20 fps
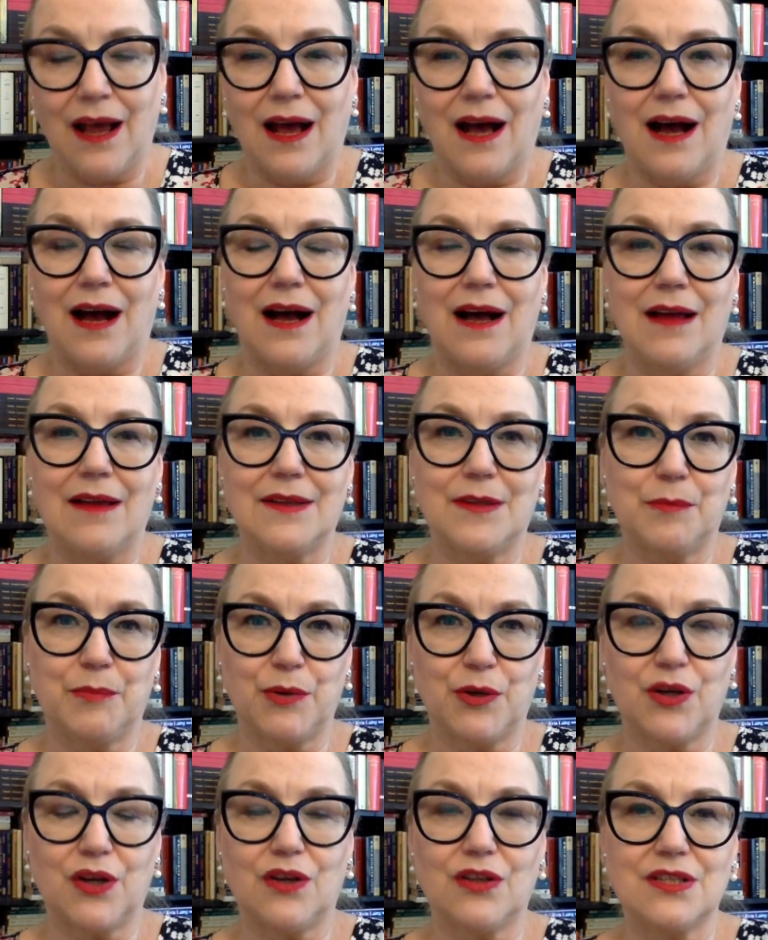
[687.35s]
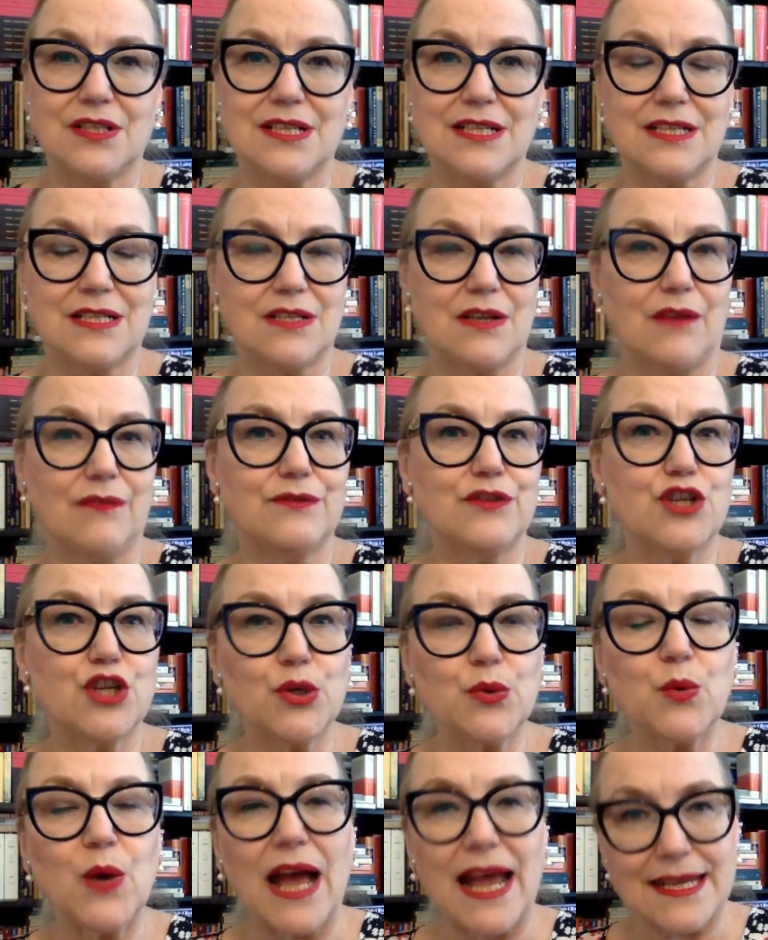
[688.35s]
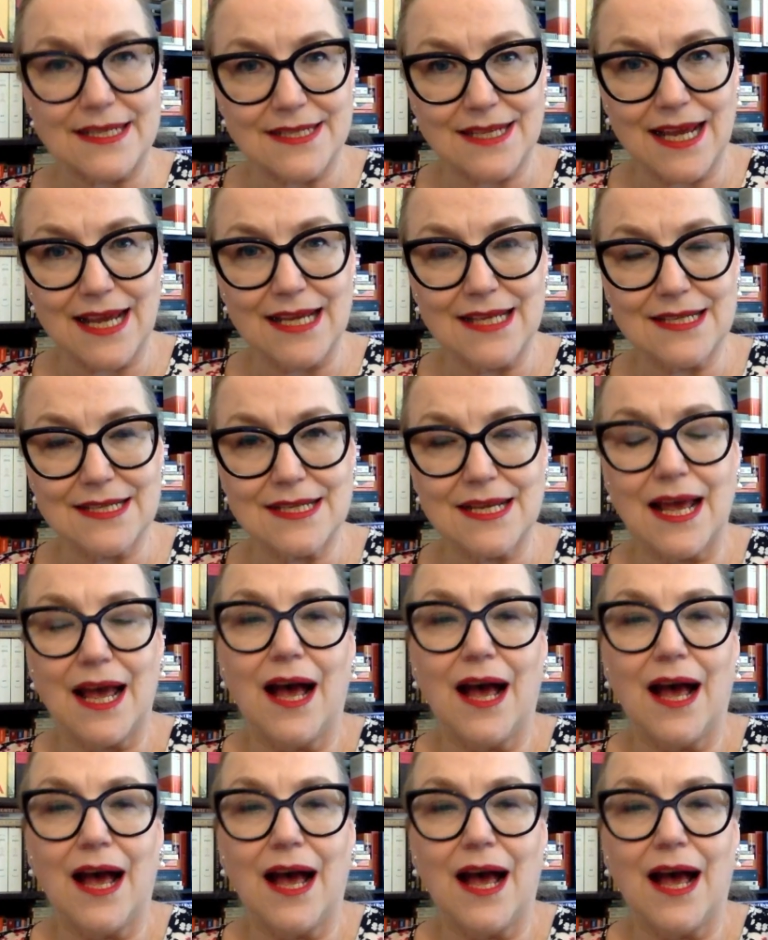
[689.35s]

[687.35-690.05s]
The book consists of two essays.